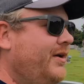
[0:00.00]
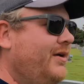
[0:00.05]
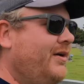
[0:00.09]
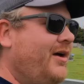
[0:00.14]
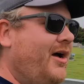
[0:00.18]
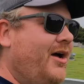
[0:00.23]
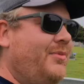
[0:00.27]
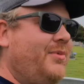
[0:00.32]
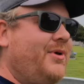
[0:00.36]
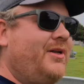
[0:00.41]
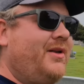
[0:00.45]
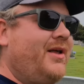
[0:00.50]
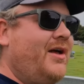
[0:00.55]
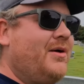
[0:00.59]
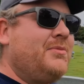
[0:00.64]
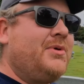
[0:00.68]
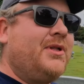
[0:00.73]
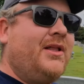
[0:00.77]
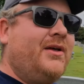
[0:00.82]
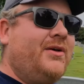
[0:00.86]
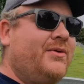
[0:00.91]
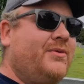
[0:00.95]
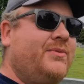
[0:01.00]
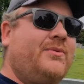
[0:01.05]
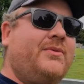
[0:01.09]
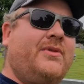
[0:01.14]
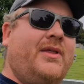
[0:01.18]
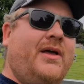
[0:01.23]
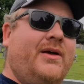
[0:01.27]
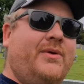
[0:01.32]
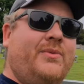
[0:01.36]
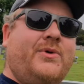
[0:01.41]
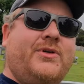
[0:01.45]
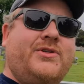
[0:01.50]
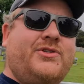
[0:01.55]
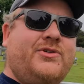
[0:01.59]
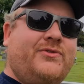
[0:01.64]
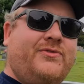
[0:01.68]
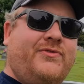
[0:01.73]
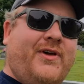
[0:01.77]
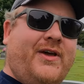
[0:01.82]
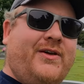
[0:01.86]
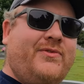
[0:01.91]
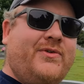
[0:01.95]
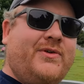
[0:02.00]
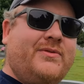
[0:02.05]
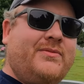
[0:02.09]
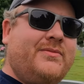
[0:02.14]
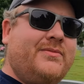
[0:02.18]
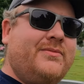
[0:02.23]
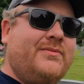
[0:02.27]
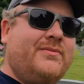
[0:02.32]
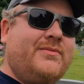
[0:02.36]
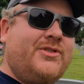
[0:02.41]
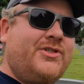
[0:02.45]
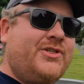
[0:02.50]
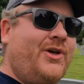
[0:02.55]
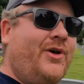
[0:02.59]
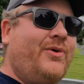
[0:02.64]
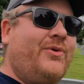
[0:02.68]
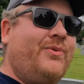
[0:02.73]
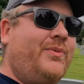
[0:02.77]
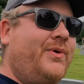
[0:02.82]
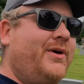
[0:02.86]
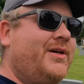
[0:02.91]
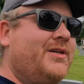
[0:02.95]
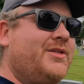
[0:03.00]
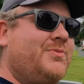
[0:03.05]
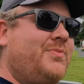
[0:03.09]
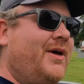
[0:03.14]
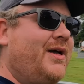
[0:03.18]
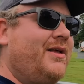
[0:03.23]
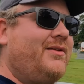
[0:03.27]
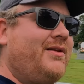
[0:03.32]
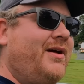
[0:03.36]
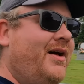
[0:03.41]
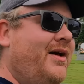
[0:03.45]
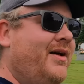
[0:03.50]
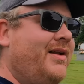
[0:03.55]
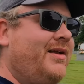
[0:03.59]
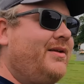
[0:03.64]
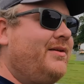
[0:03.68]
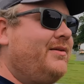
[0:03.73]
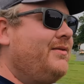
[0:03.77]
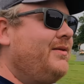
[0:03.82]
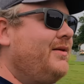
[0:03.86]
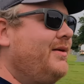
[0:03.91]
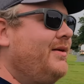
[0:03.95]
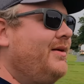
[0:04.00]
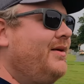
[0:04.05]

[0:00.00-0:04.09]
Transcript: Comment down below like what your favorite song was by Dottie